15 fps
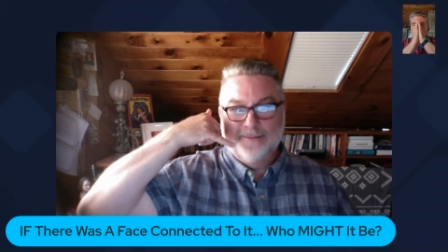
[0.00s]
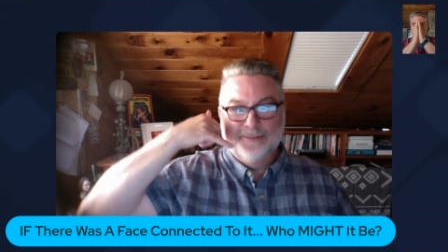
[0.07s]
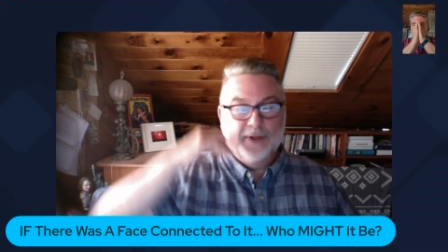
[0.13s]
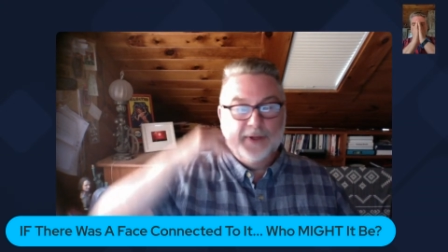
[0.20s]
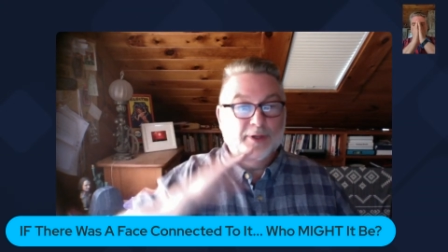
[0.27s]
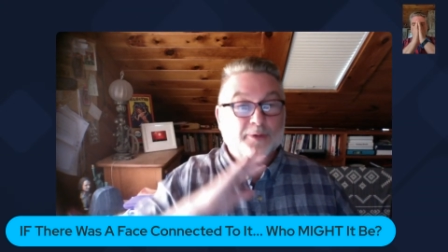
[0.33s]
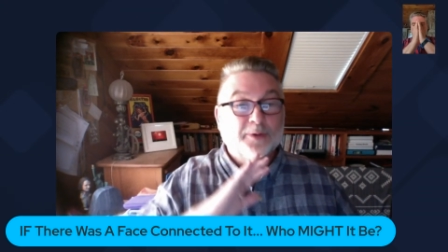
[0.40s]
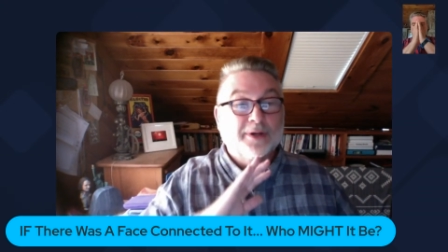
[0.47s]

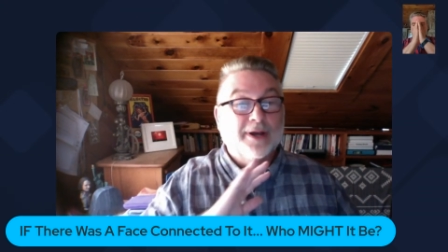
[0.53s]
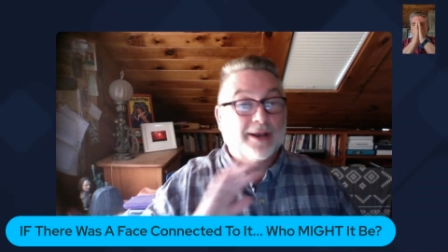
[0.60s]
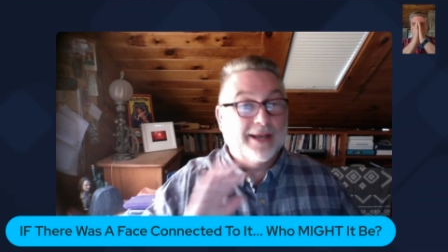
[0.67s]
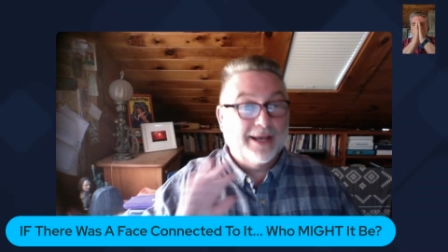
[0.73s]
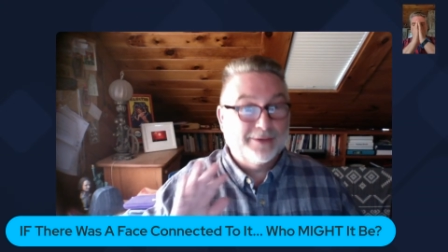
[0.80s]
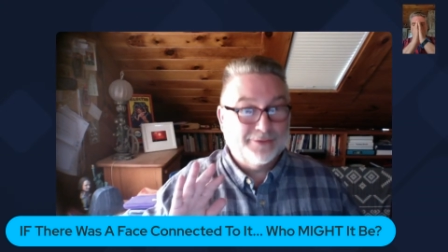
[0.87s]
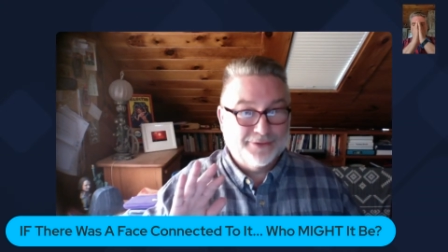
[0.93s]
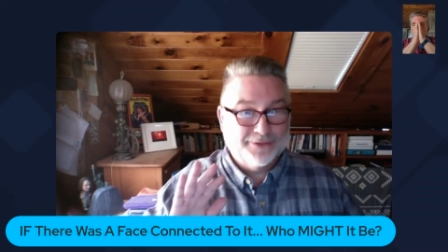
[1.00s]
You are not
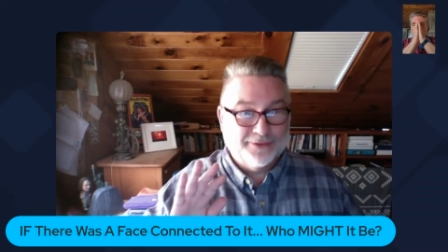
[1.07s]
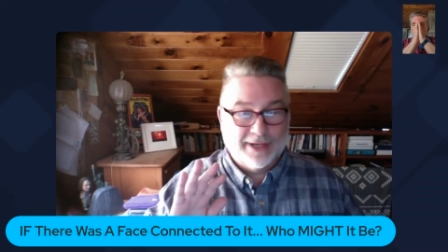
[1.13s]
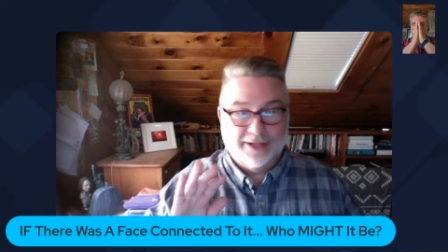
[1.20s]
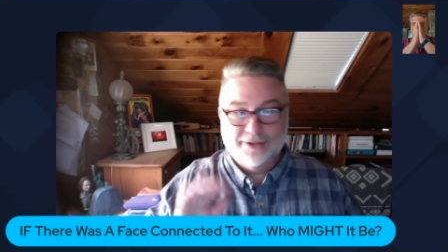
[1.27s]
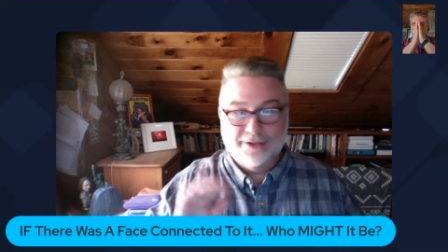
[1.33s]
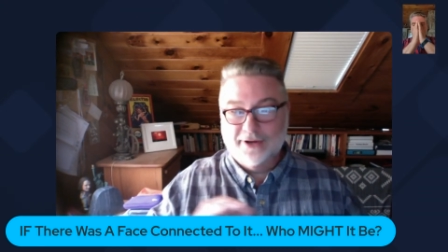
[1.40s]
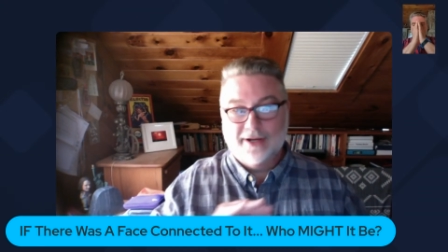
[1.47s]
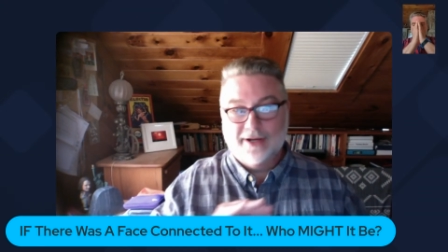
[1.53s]
allowed to do that.
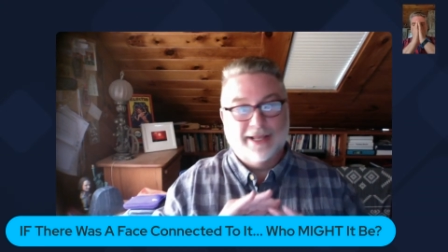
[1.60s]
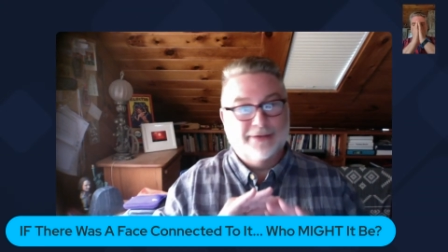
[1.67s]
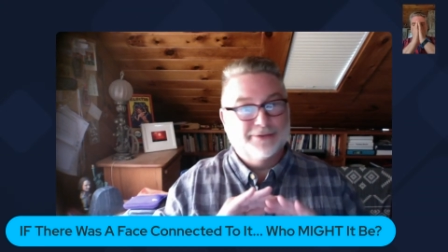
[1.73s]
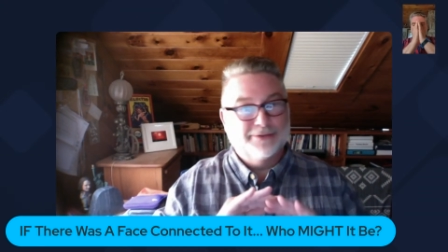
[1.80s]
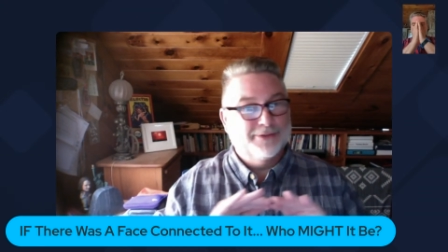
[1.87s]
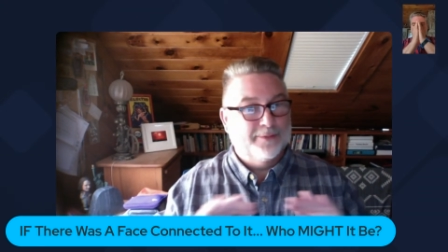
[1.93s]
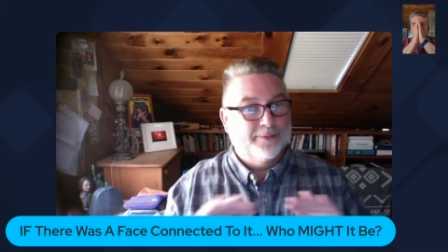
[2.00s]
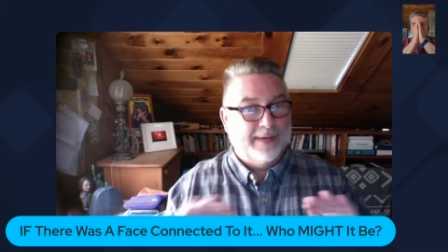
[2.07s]
You're not allowed
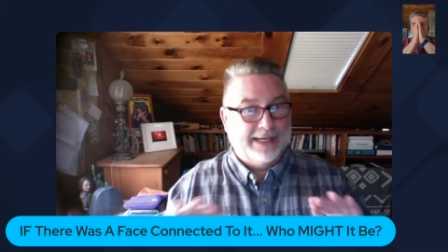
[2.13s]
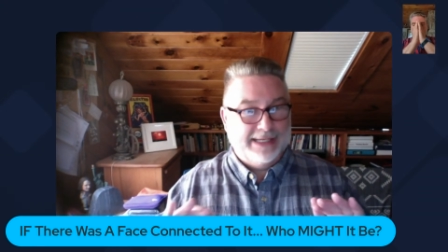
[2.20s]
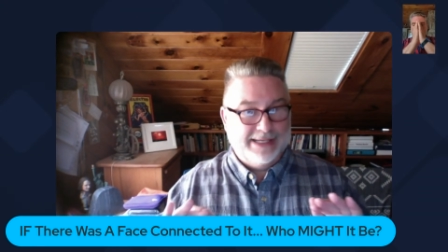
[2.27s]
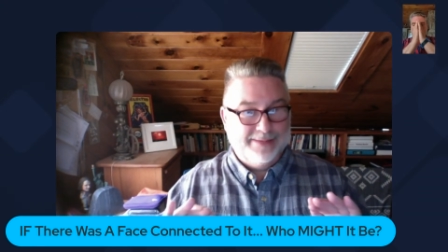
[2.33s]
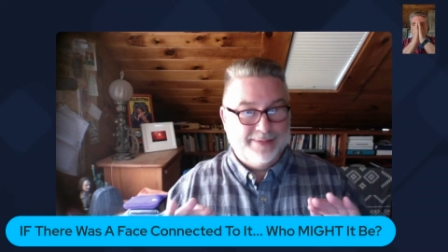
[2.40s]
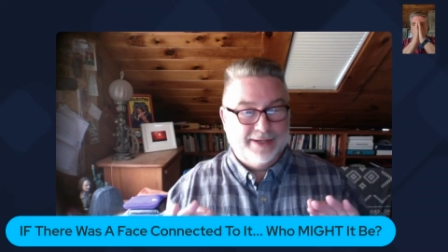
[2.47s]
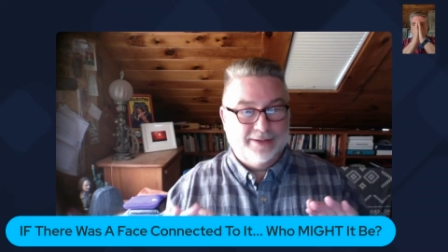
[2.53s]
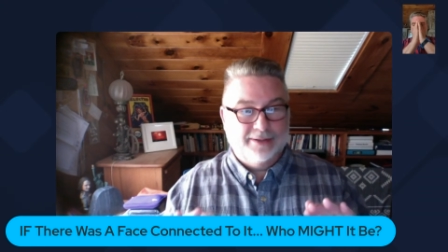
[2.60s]
to do it by
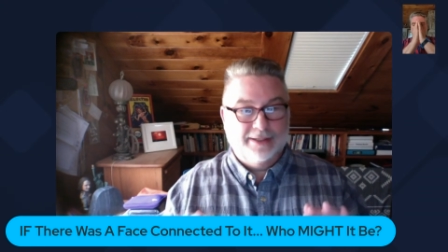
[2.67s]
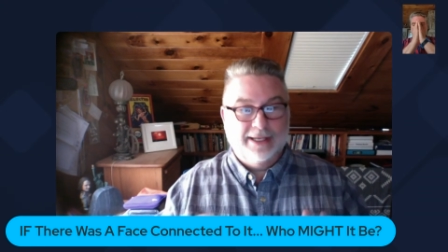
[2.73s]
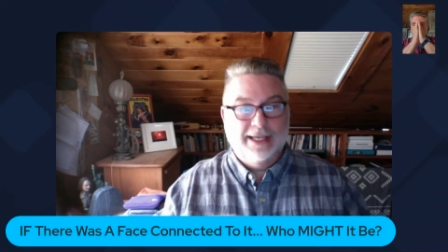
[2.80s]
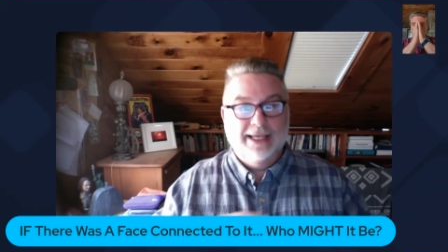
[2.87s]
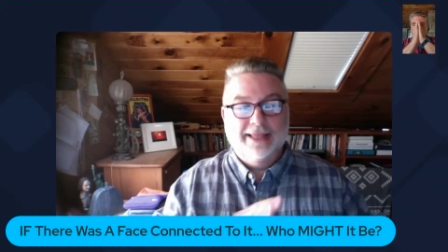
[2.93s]
email.